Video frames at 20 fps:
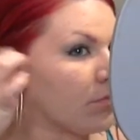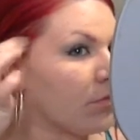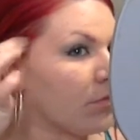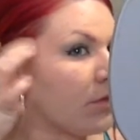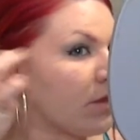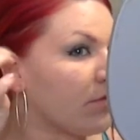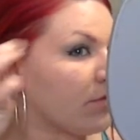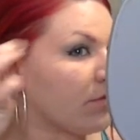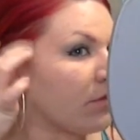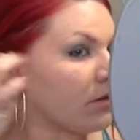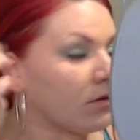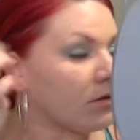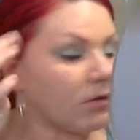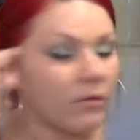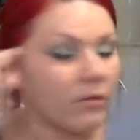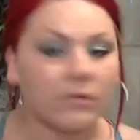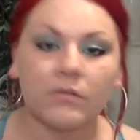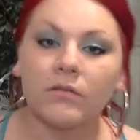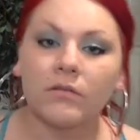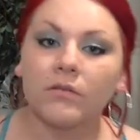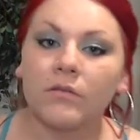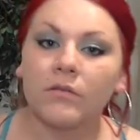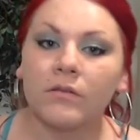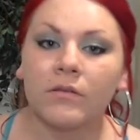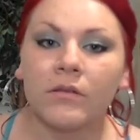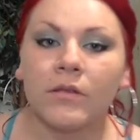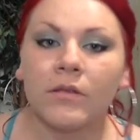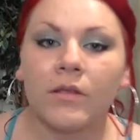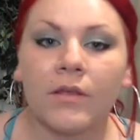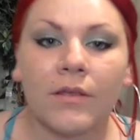Have a little.
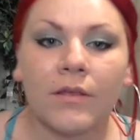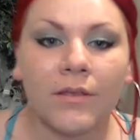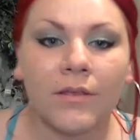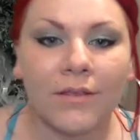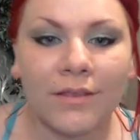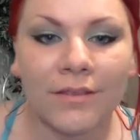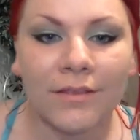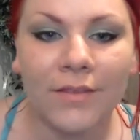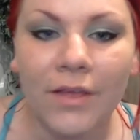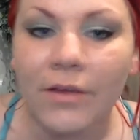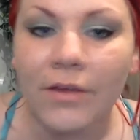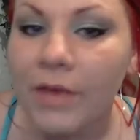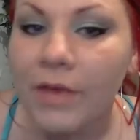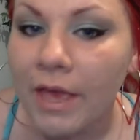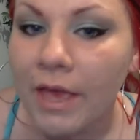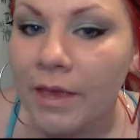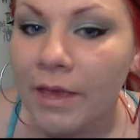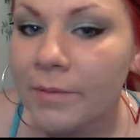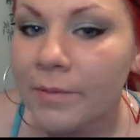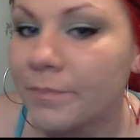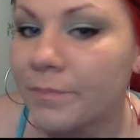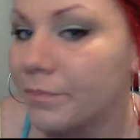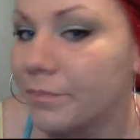Okay.